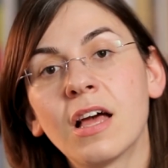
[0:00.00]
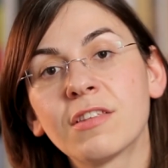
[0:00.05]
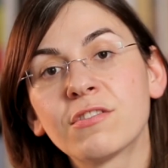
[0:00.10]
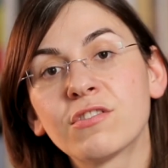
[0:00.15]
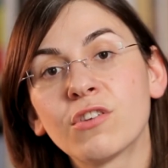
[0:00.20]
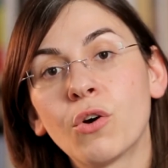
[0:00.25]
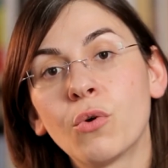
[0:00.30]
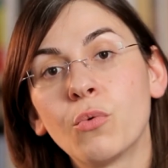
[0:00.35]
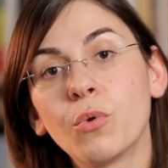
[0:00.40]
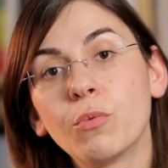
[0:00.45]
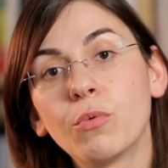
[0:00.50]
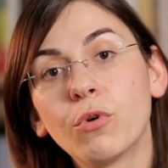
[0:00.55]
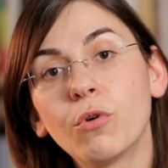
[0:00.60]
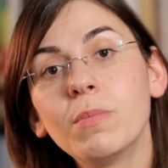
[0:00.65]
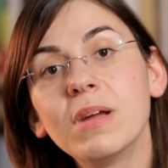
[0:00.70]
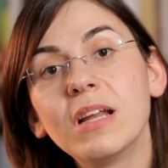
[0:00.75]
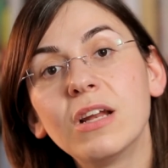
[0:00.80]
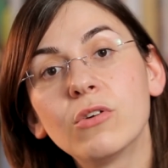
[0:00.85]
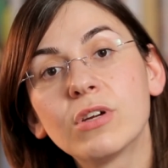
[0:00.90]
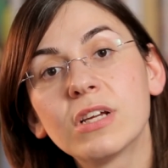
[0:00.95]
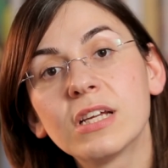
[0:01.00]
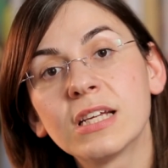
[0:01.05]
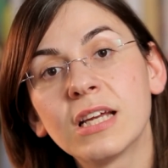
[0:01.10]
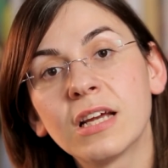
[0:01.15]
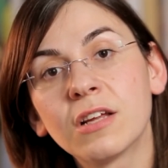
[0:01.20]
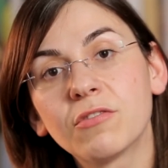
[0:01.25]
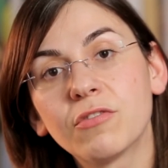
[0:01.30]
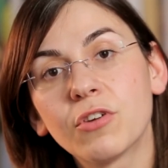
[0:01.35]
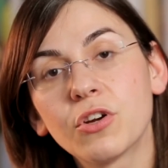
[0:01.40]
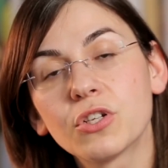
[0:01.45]
So we will be looking
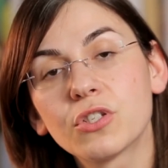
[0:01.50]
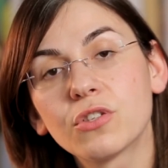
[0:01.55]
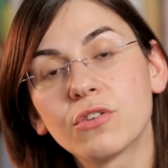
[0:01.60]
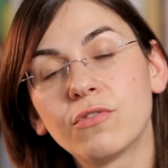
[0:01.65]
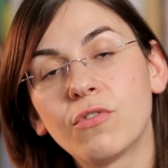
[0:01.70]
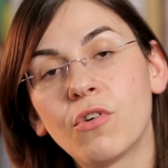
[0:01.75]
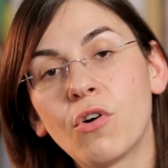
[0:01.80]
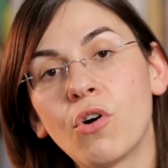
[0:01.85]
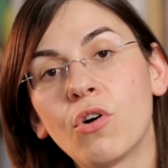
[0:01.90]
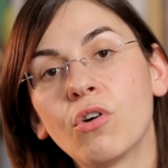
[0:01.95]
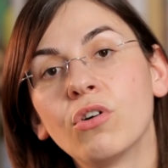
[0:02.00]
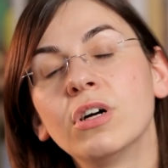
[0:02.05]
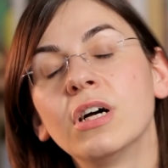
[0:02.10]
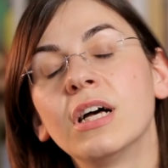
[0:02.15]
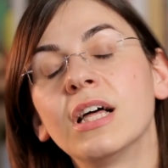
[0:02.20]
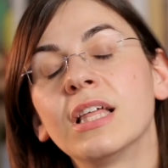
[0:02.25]
at, first of all,